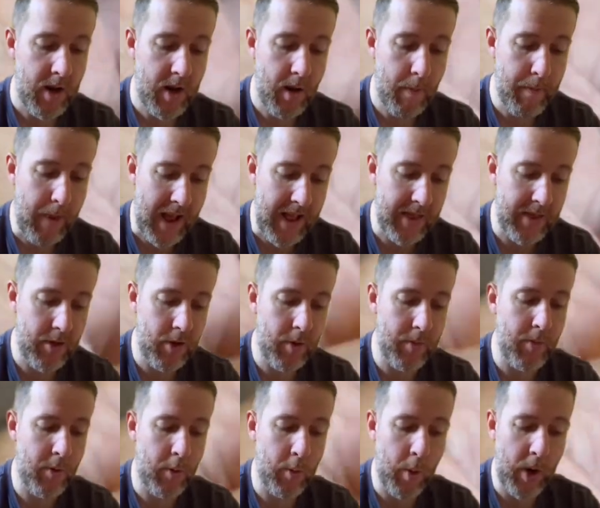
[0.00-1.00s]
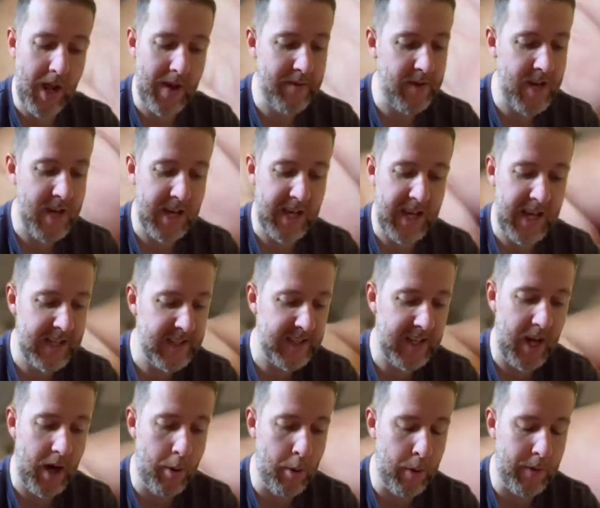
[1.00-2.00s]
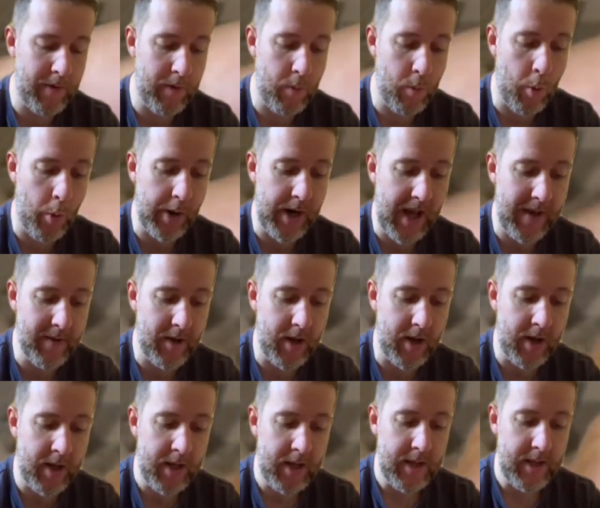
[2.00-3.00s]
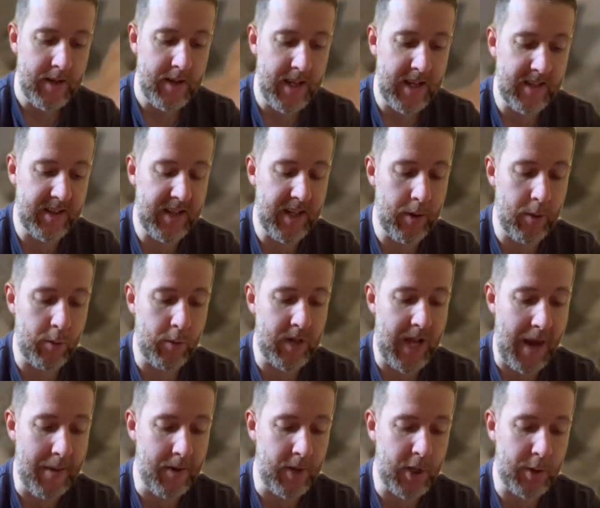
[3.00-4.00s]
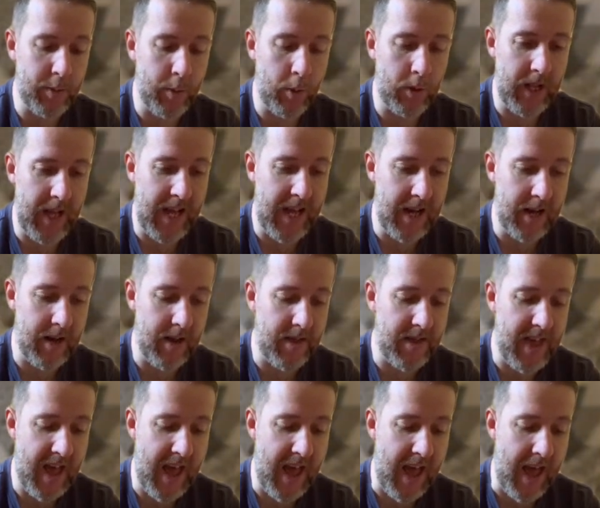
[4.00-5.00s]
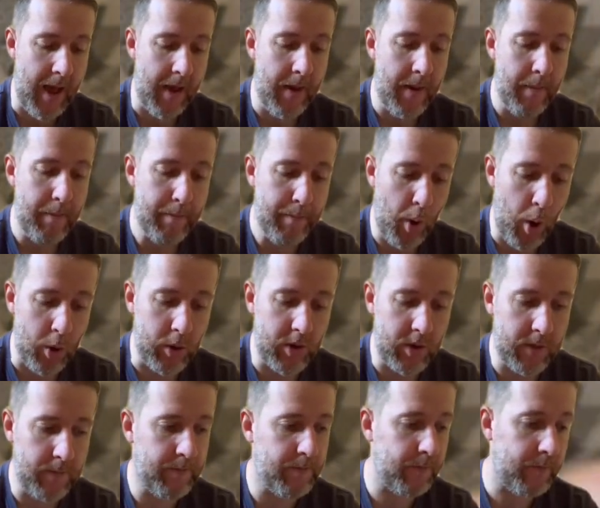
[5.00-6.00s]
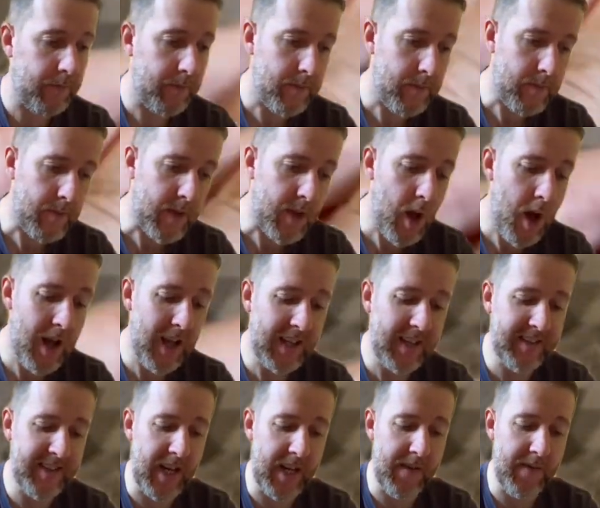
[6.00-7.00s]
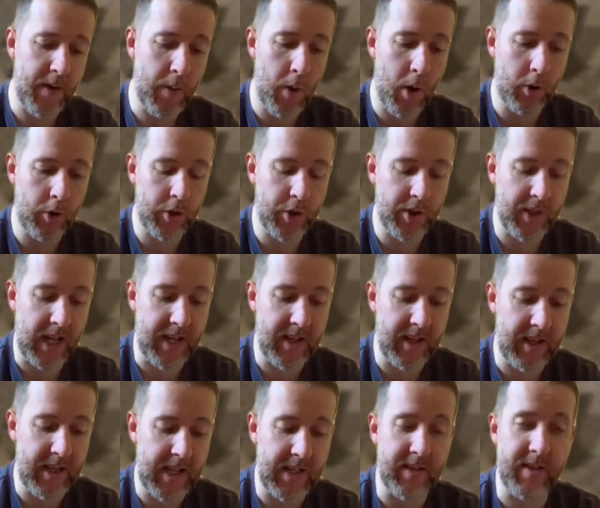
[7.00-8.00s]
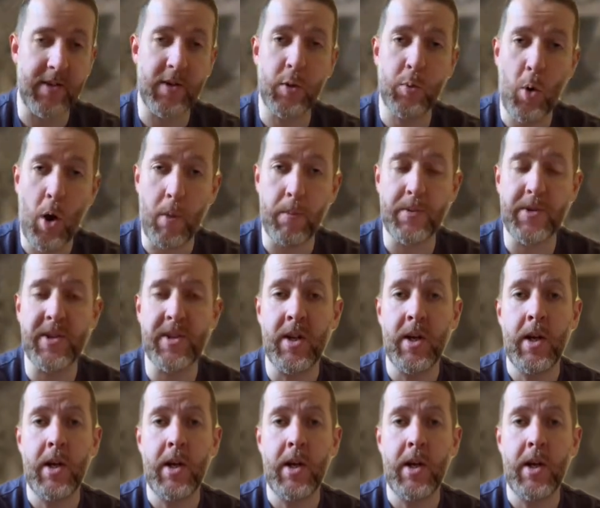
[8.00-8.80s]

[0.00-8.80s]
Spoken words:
bend them or whatever, your kids get hold of them, whatever, they're still damageable in there. But, like I said, if you are just sending these as swaps